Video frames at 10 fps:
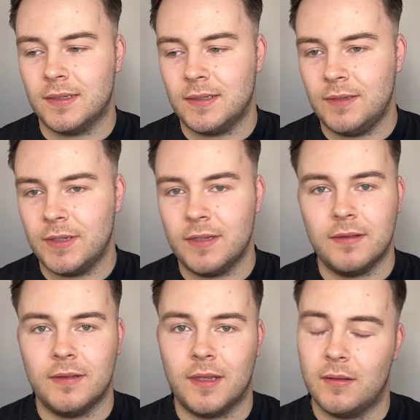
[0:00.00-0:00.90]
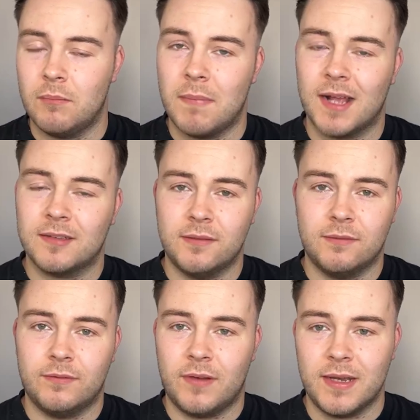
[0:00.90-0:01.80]
even in like massive
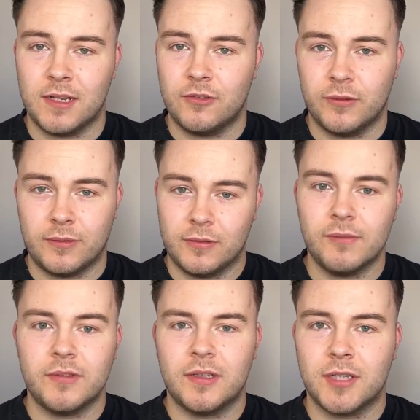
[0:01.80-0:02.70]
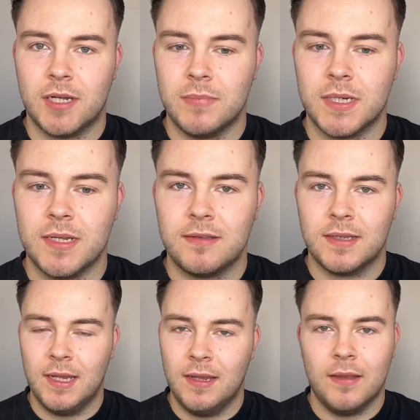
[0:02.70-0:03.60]
financial services companies,
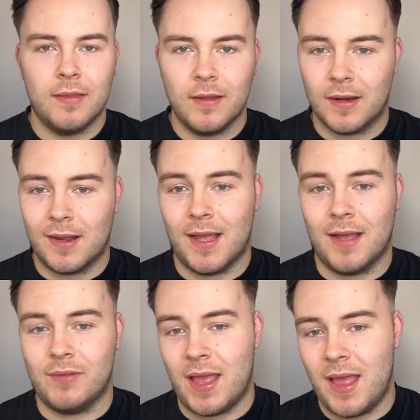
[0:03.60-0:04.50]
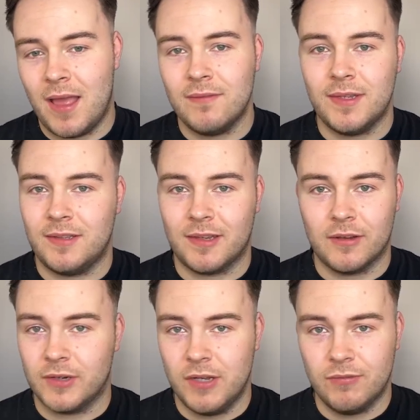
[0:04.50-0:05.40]
they're going to have heavy
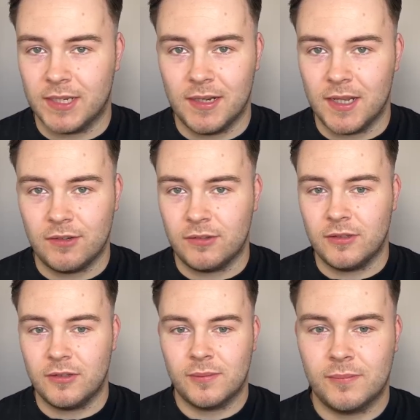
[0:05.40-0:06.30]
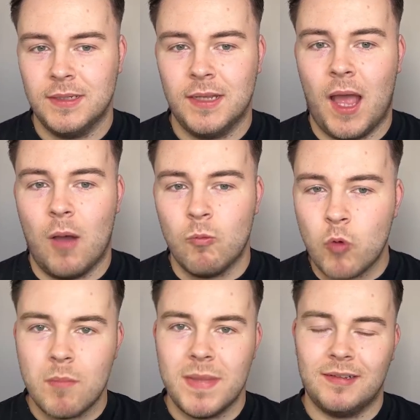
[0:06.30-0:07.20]
security regulations. And
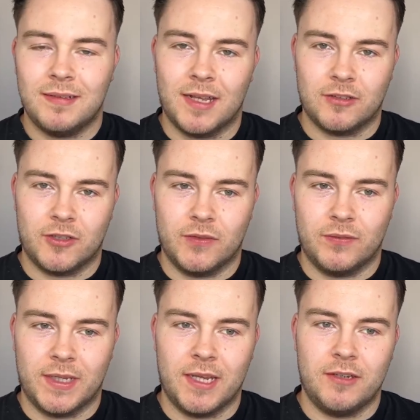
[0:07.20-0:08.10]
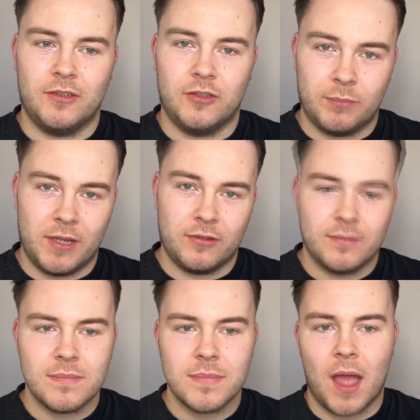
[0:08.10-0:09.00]
what makes that certification
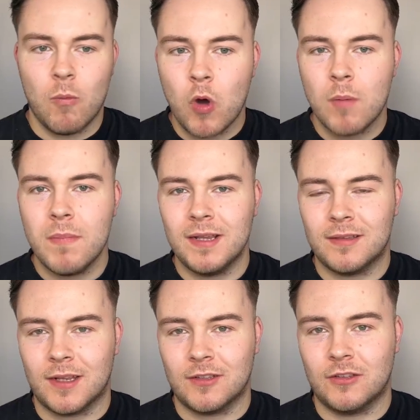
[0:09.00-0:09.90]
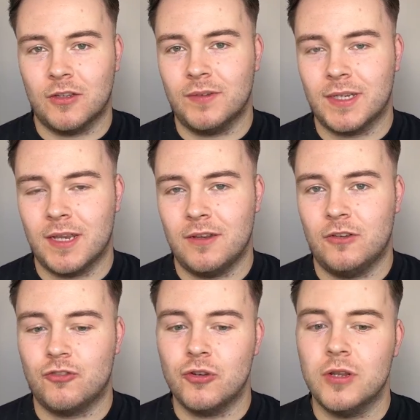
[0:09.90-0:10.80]
special? And what makes that
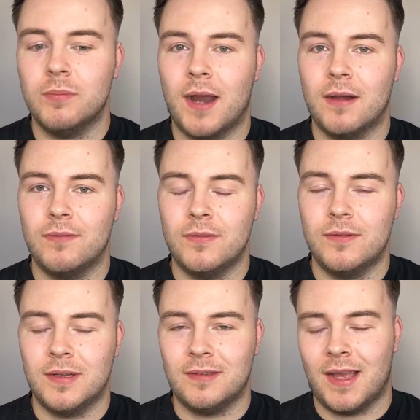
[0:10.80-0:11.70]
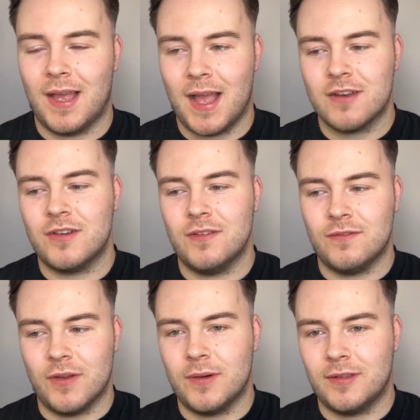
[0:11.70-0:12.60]
certification truly powerful is that it actually
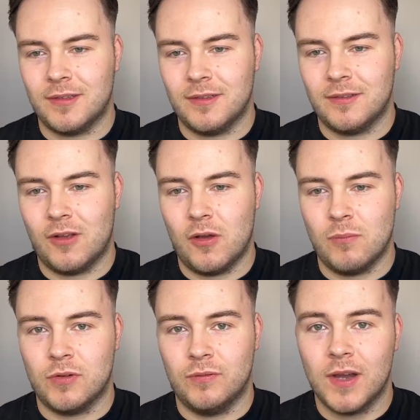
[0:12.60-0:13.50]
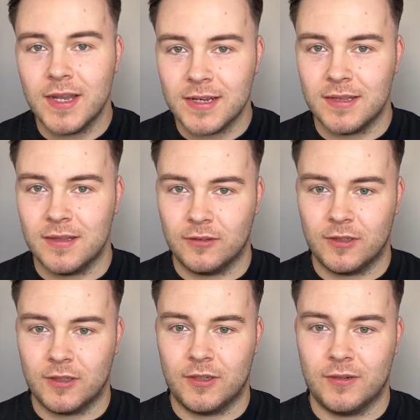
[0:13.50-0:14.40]
focuses on providing those
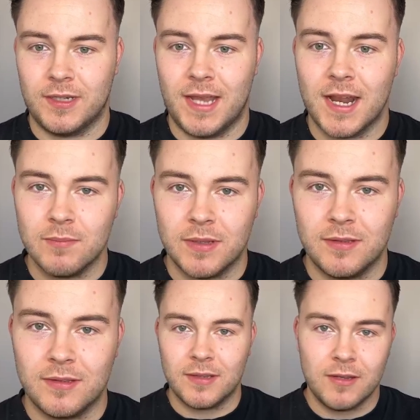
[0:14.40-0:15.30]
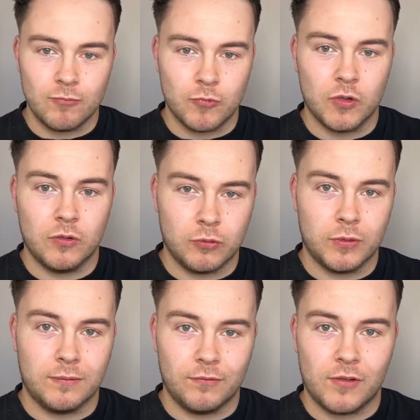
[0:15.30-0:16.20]
security elements in real
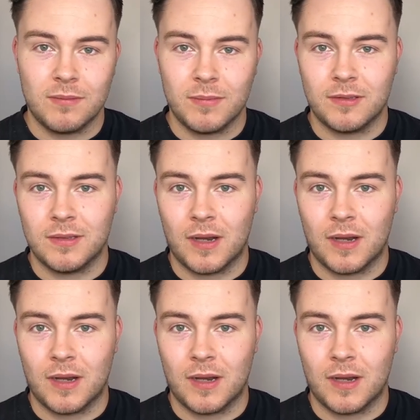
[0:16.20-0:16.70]
world environments that are